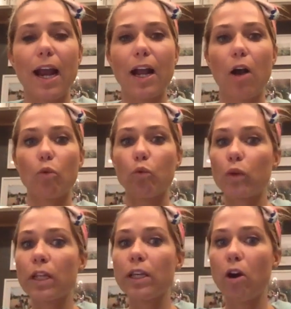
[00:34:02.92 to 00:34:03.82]
I got
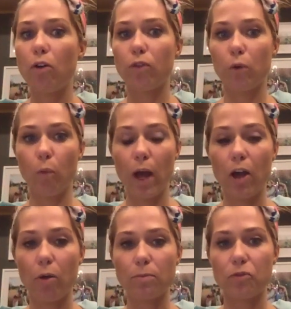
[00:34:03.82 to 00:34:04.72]
really
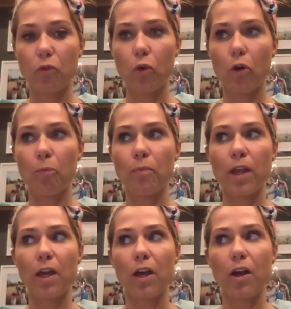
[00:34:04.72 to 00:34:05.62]
overwhelmed for,
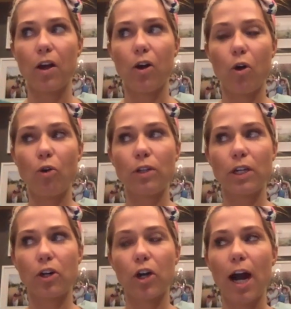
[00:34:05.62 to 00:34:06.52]
holy
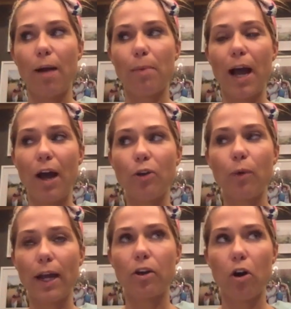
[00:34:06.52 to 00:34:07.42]
crap, how do
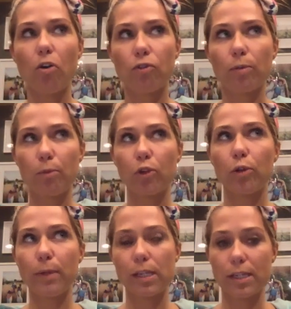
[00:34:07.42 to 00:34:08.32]
I go from
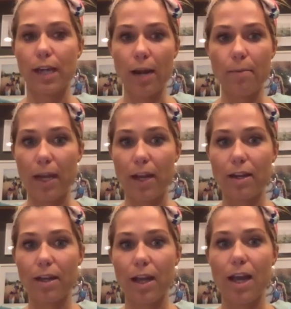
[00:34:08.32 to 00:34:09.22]
Ruby to
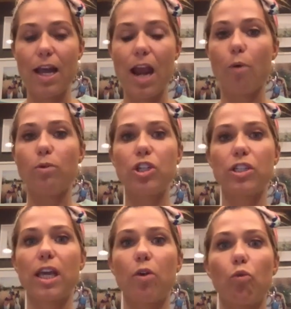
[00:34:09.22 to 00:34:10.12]
Diamond? And I would
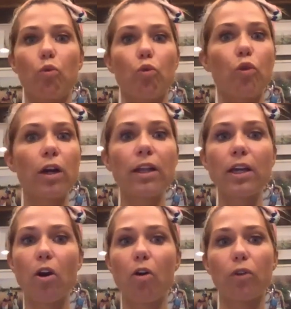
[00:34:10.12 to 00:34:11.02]
just get
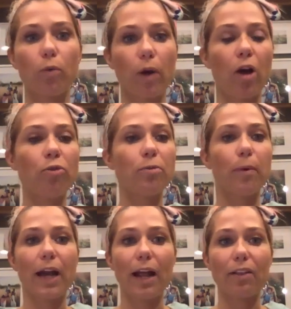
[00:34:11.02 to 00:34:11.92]
really overwhelmed
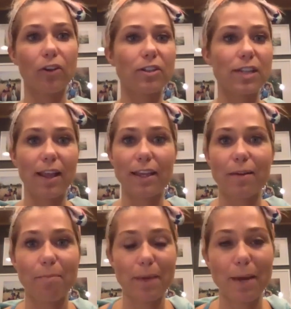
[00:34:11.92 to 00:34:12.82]
when I looked at like
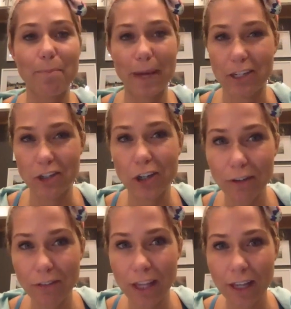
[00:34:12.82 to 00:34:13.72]
the big picture
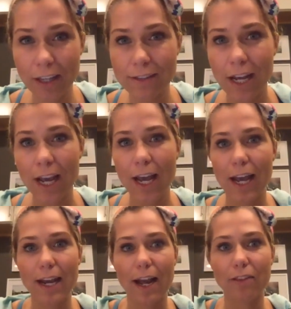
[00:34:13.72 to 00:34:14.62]
of things.
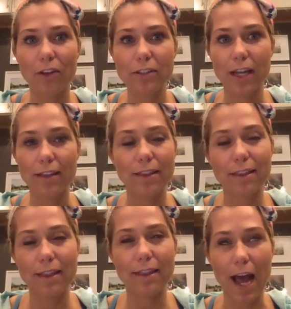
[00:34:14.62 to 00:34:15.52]
And I looked at
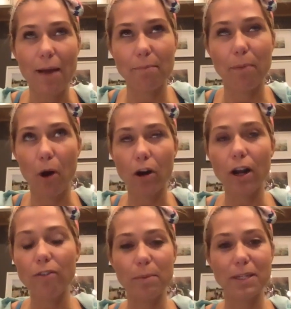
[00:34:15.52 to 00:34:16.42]
that part
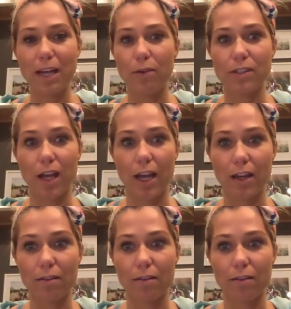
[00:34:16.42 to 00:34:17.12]
of it, because I was like,